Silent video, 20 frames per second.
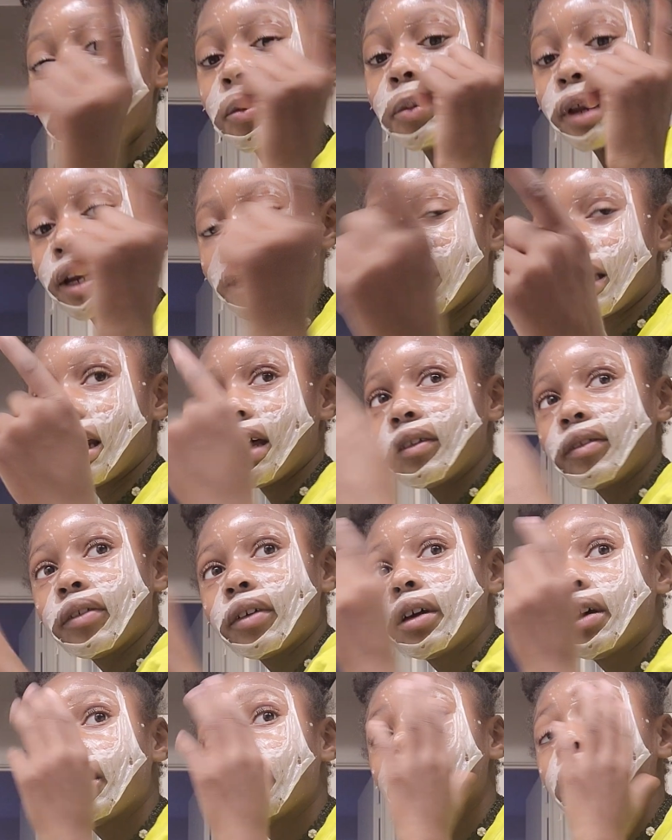more minute left.
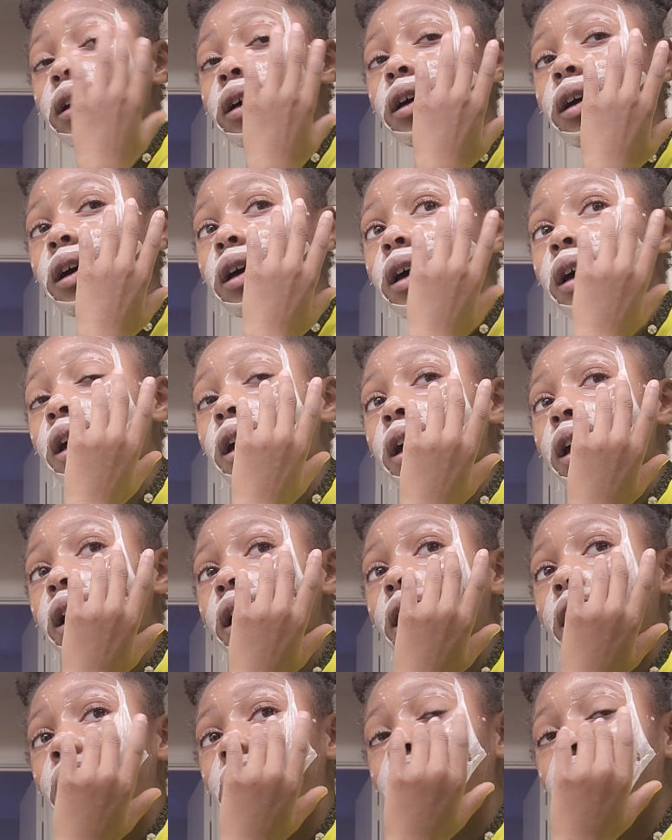
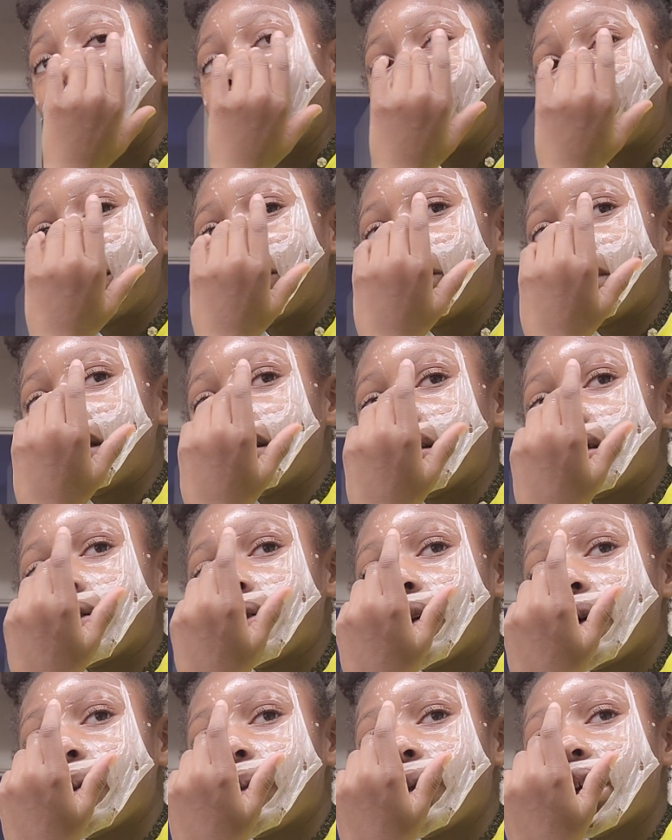About to be
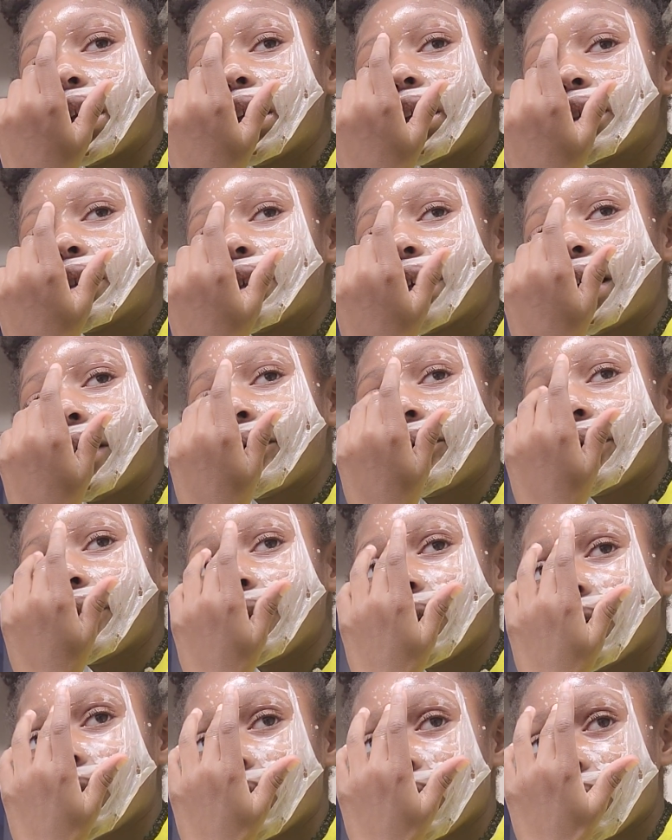zero minutes left.